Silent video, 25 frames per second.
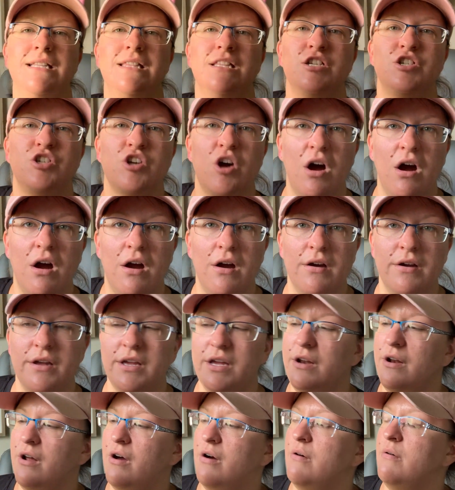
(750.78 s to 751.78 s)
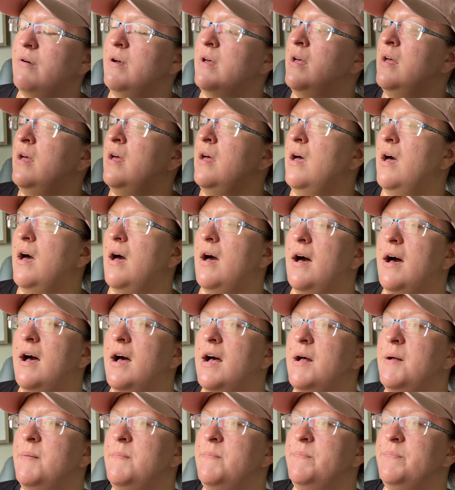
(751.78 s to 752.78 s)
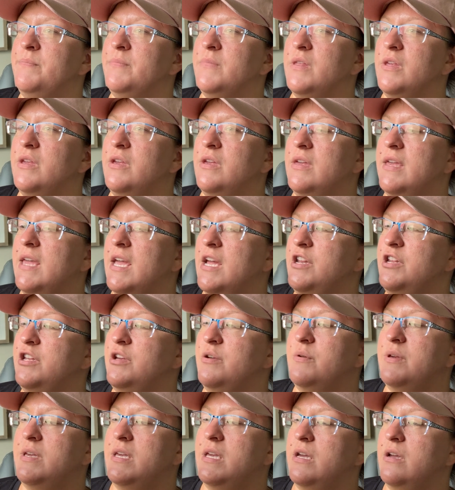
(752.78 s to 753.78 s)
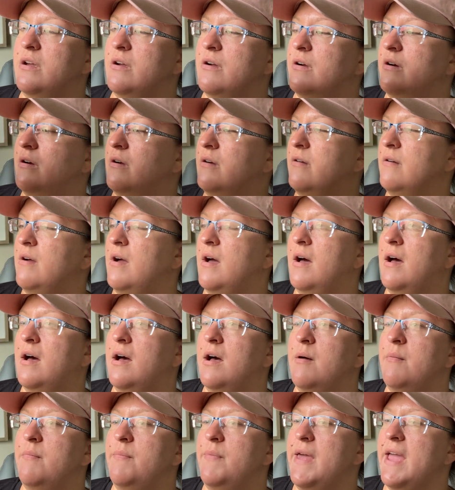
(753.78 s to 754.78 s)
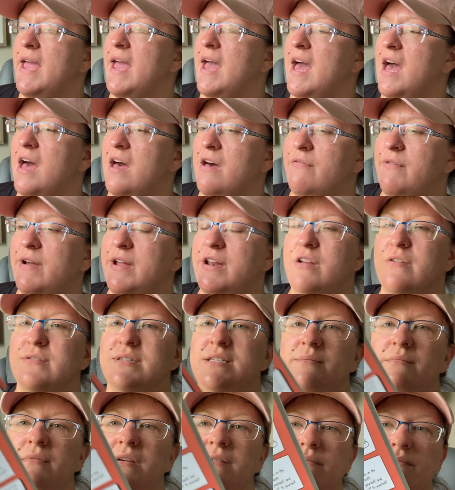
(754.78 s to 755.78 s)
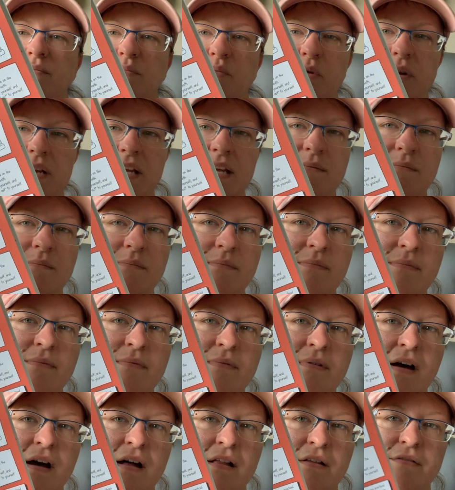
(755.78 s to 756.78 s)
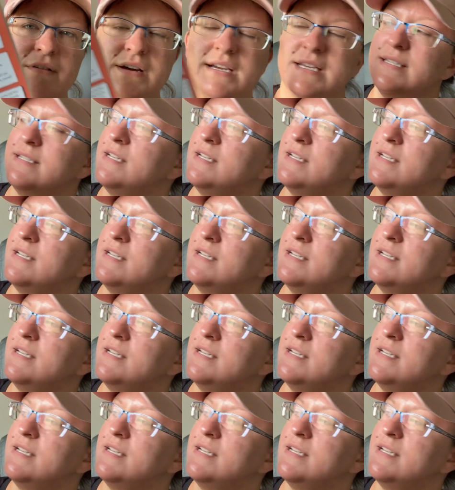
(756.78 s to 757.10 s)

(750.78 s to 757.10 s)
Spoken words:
in the jar, you know. Can you hear, they have, I know, some pretty coloring